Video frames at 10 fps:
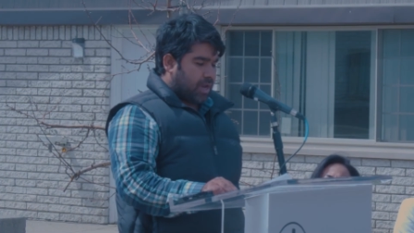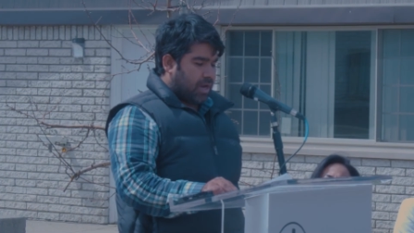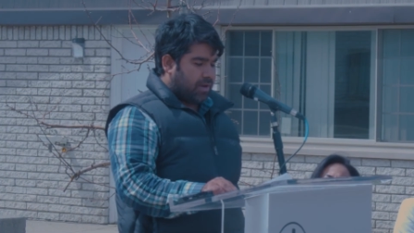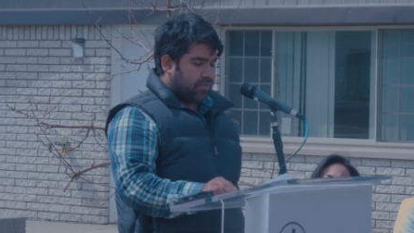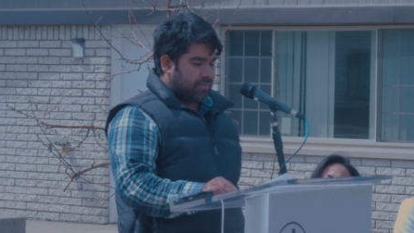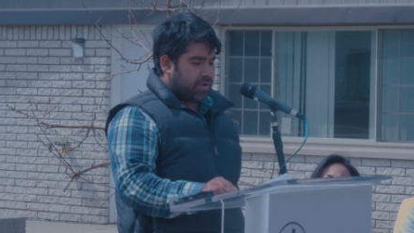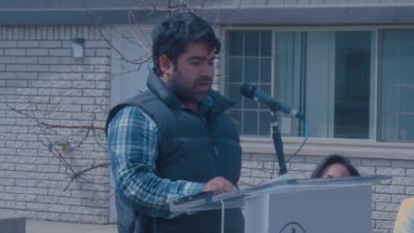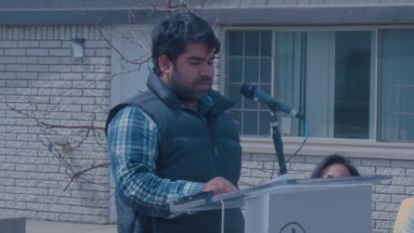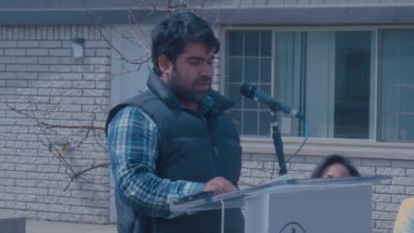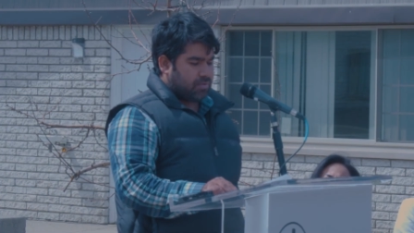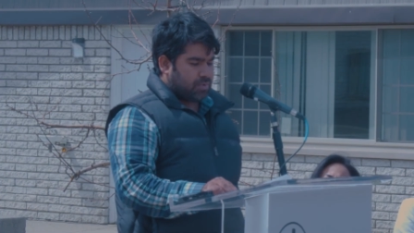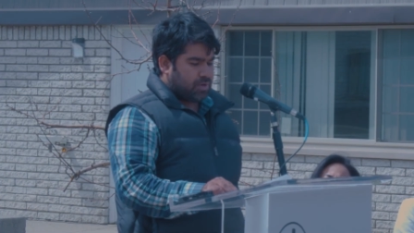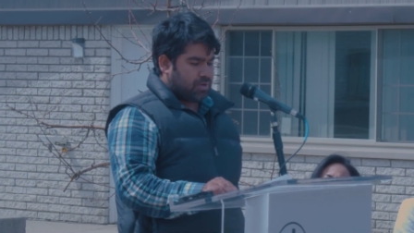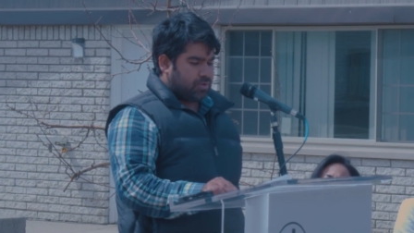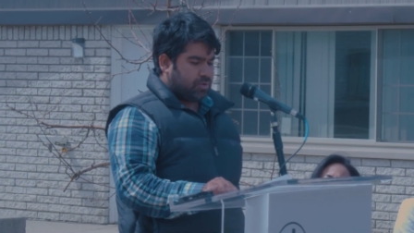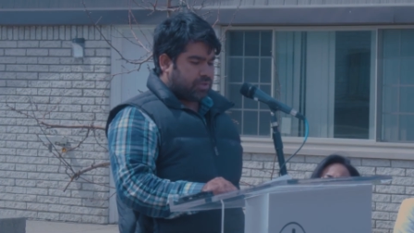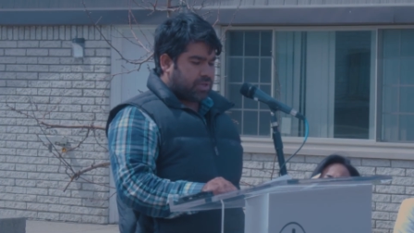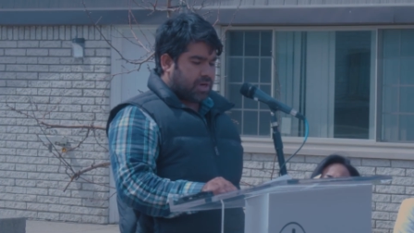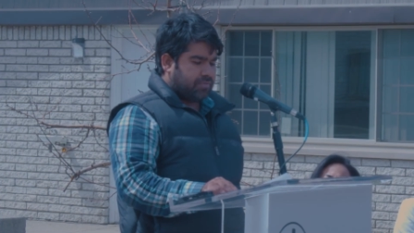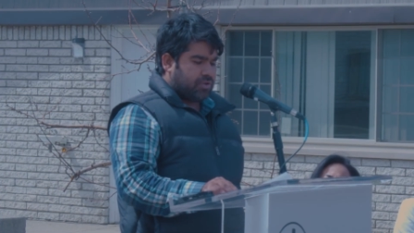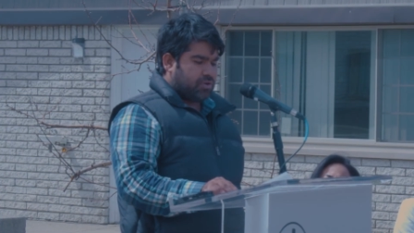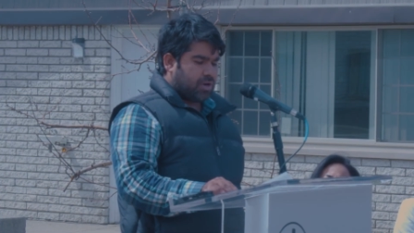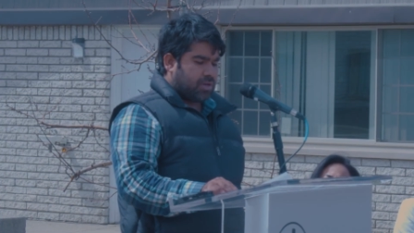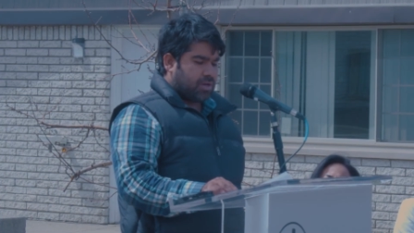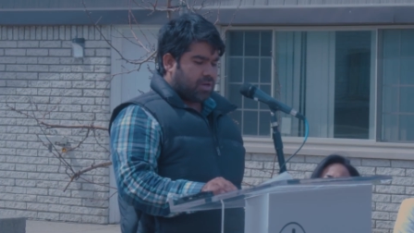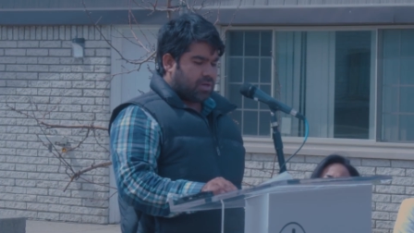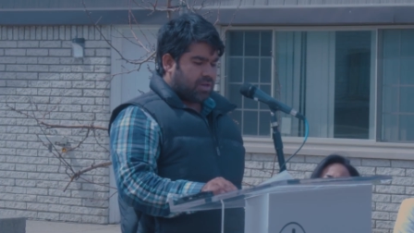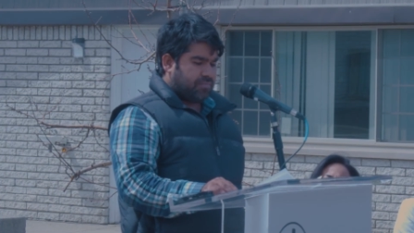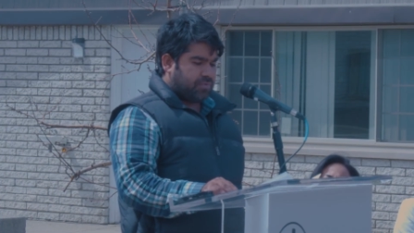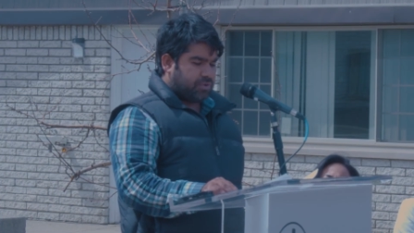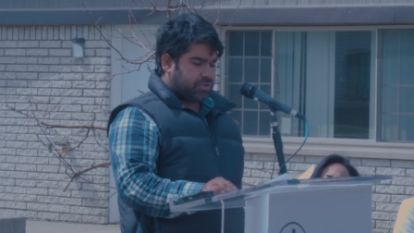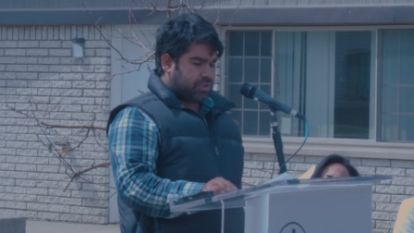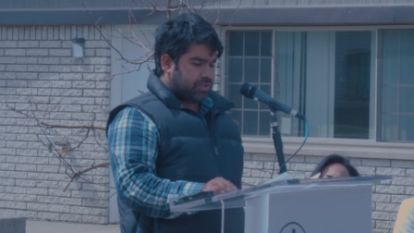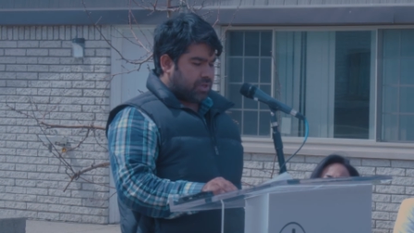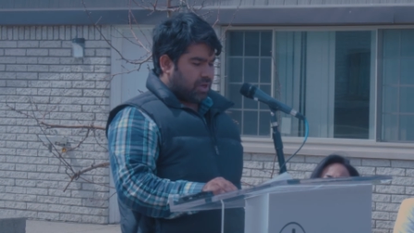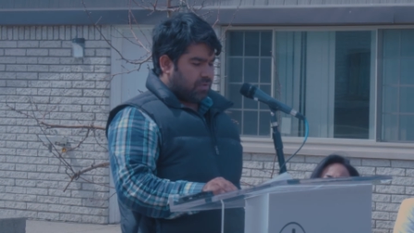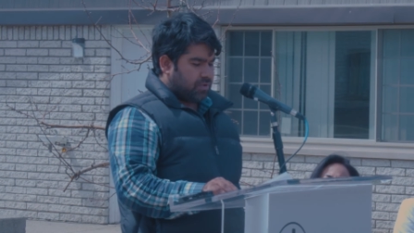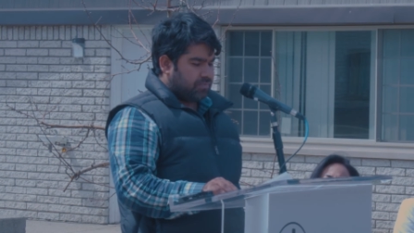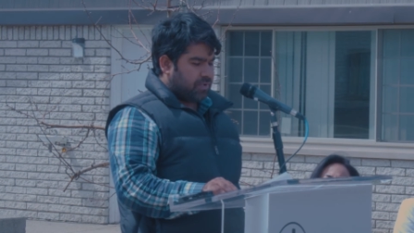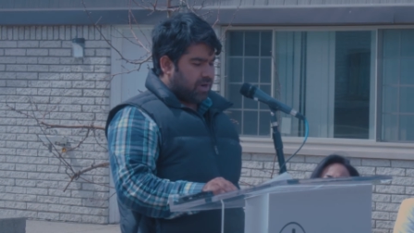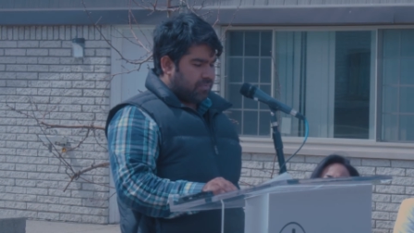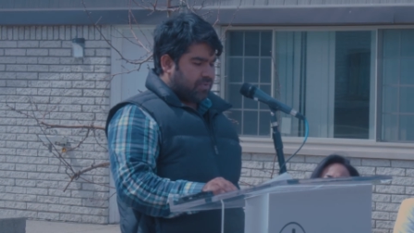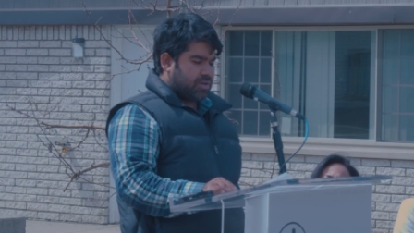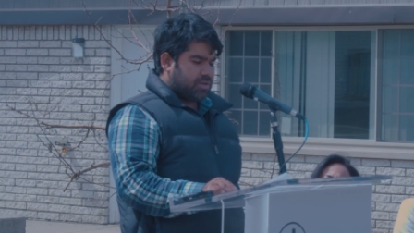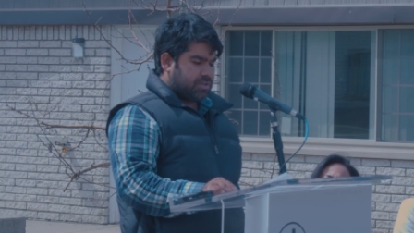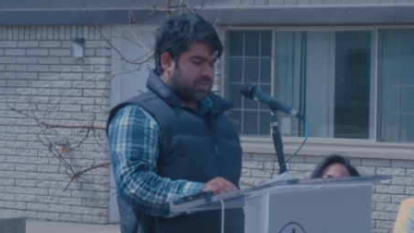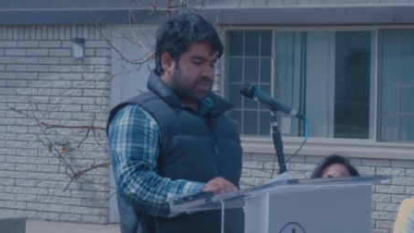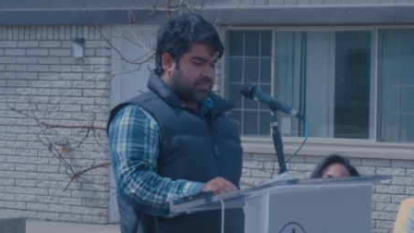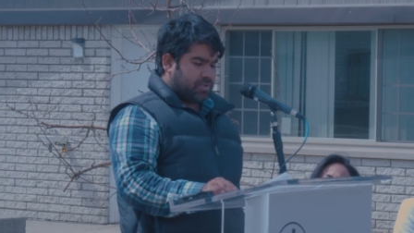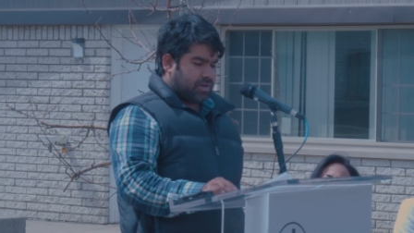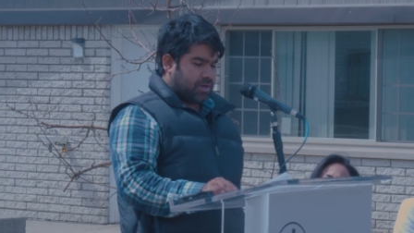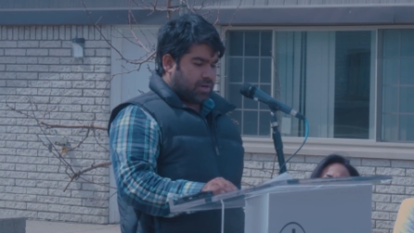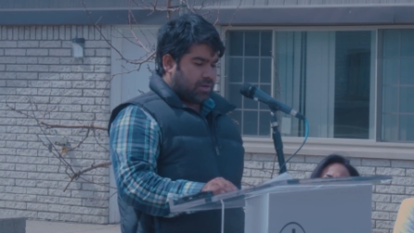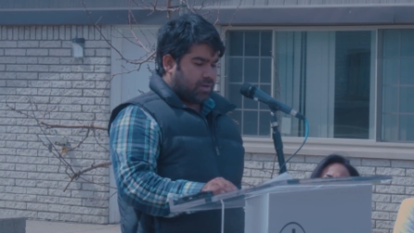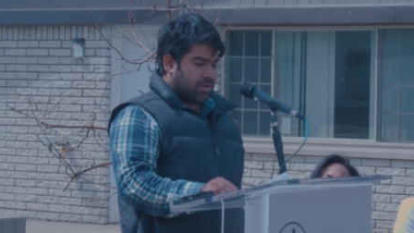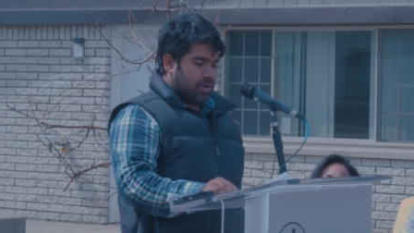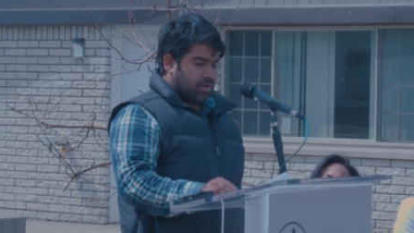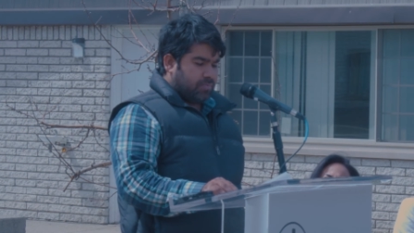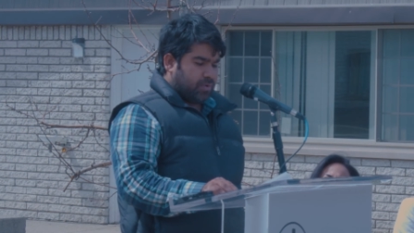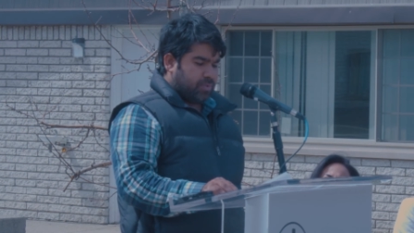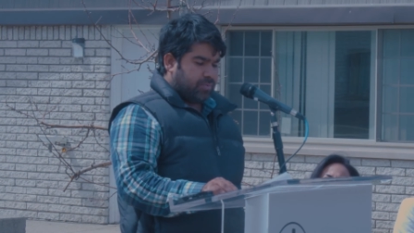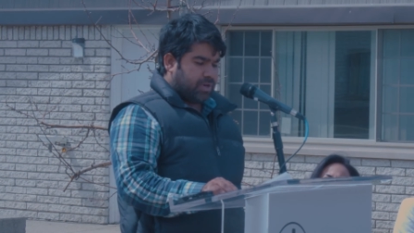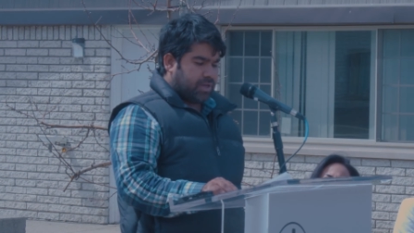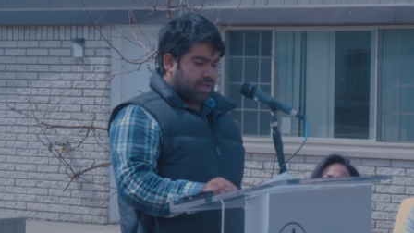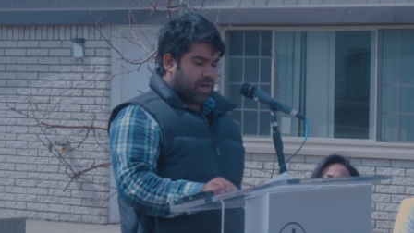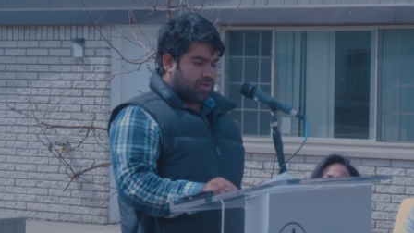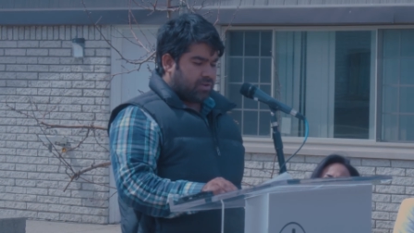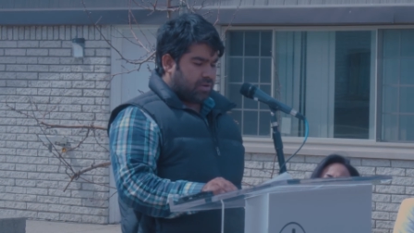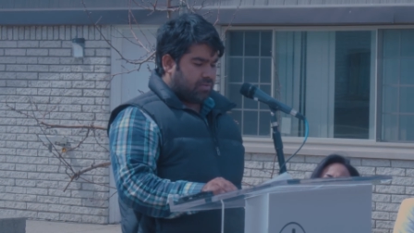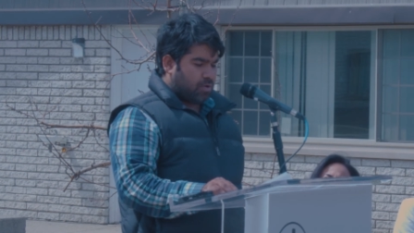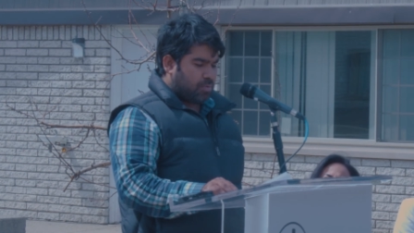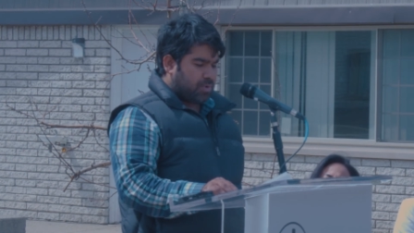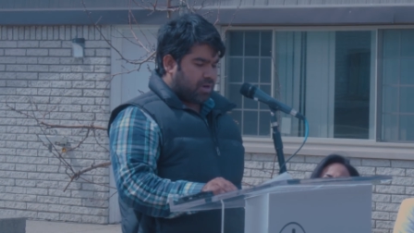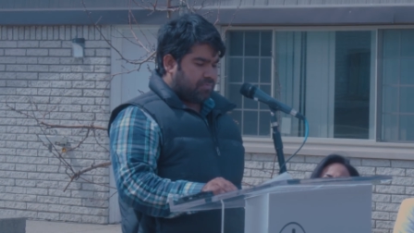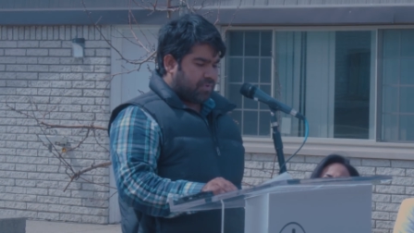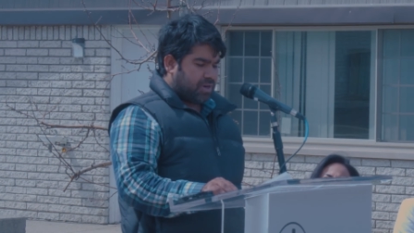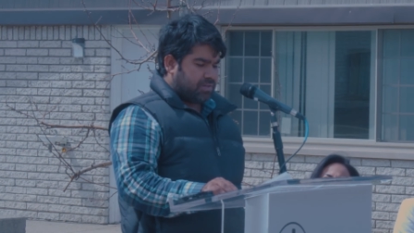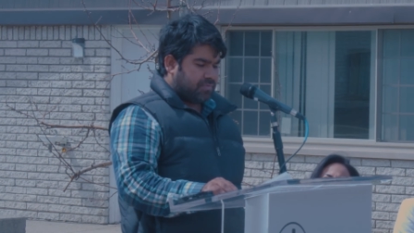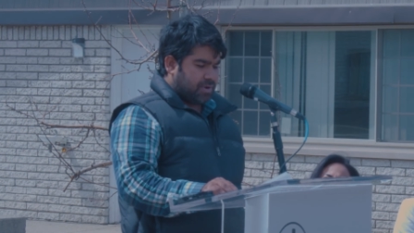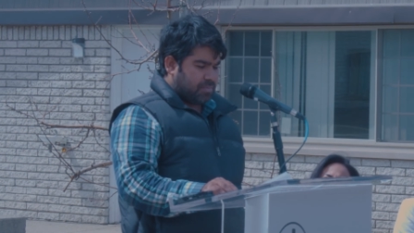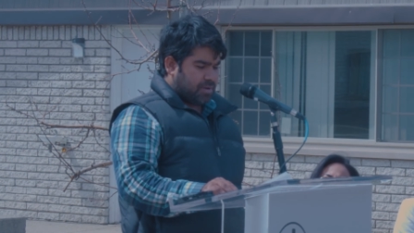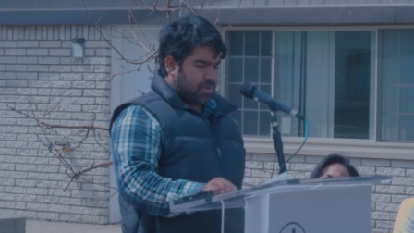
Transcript: I left Afghanistan when U.S. started withdrawal uh, their forces. It was a very difficult decision but, uh, for me because I had to leave homeland, friends, family